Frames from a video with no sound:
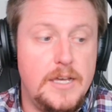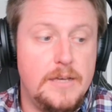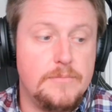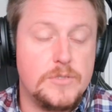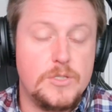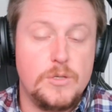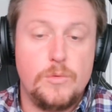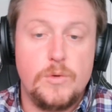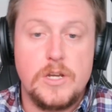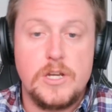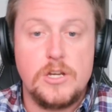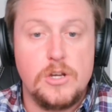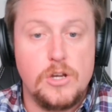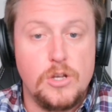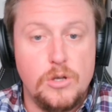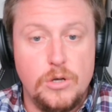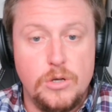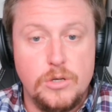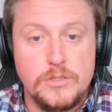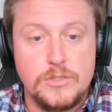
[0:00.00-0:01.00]
So what are your
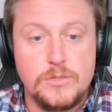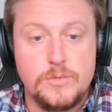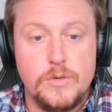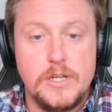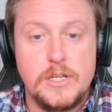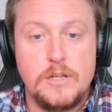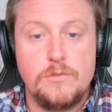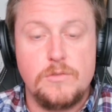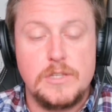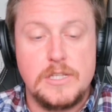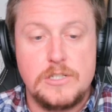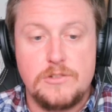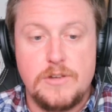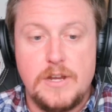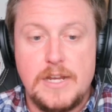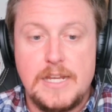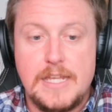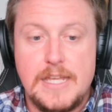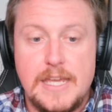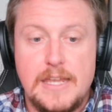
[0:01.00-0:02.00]
goals? What are you really
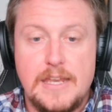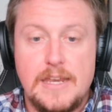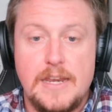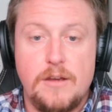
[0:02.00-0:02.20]
trying to get?